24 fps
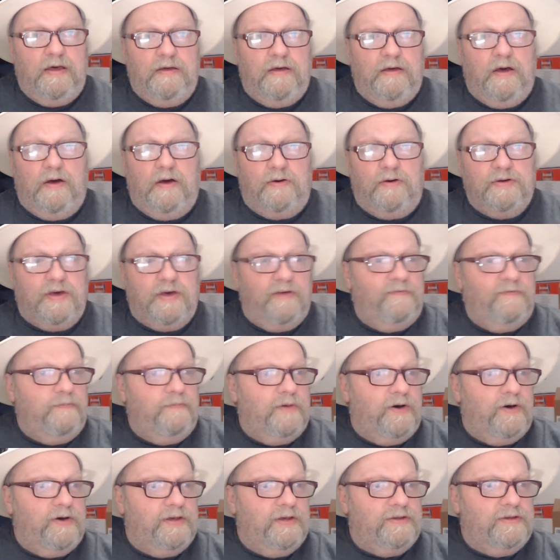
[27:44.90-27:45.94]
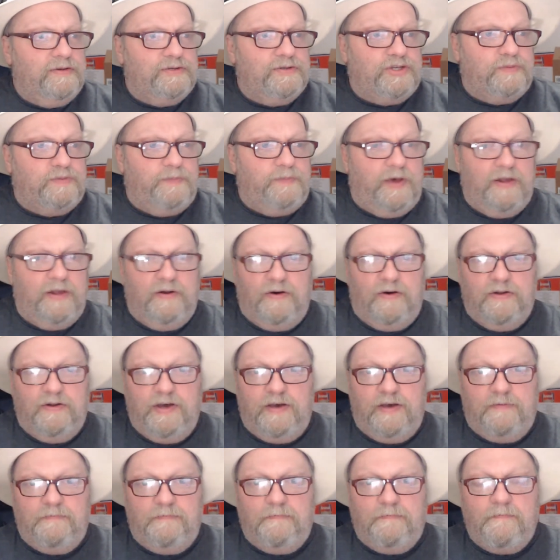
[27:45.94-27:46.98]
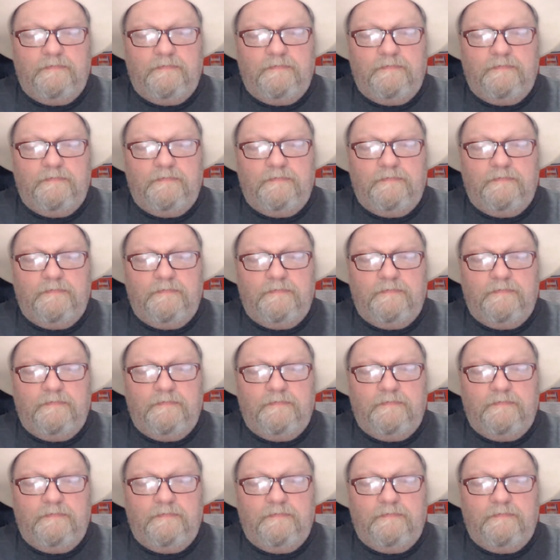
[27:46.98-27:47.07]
I'll give my spin on it,